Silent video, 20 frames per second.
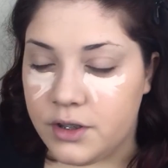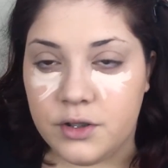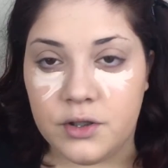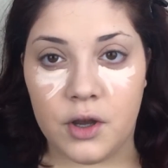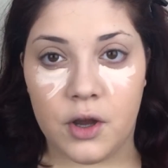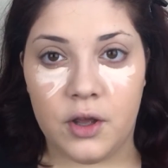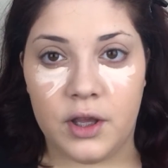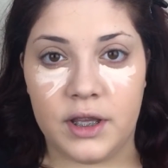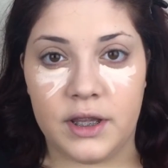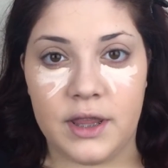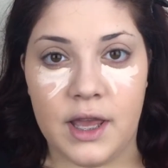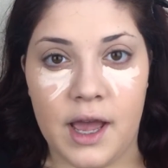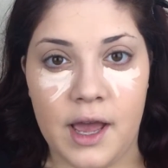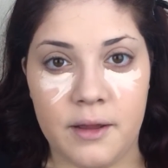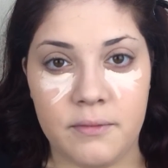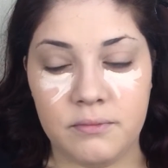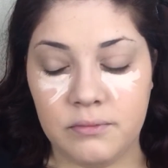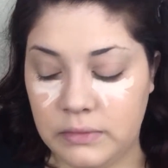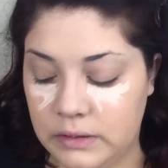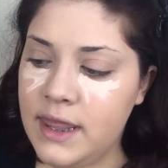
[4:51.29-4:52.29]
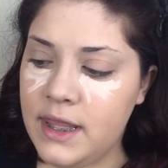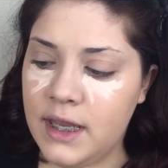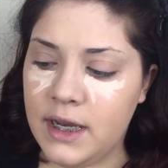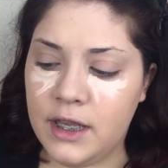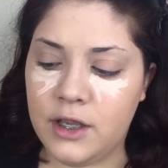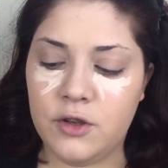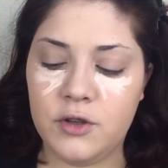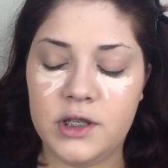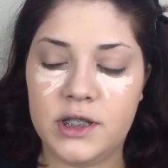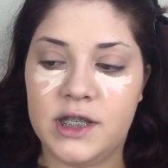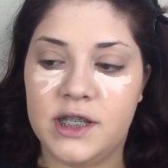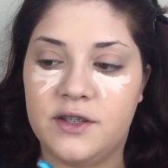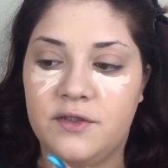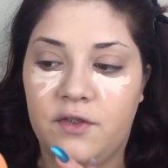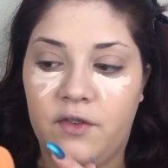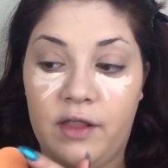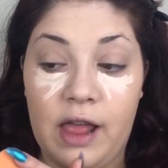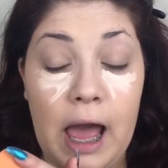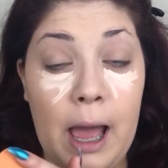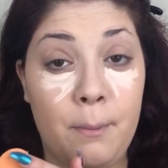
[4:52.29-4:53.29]
Go like that, and then I use this
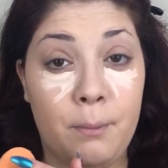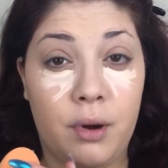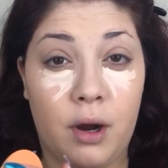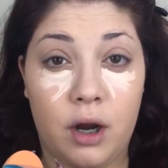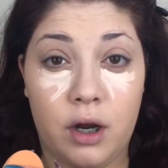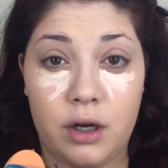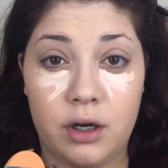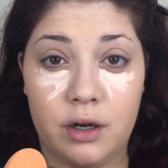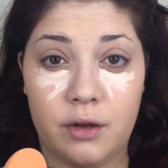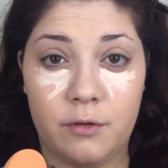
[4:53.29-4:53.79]
flat part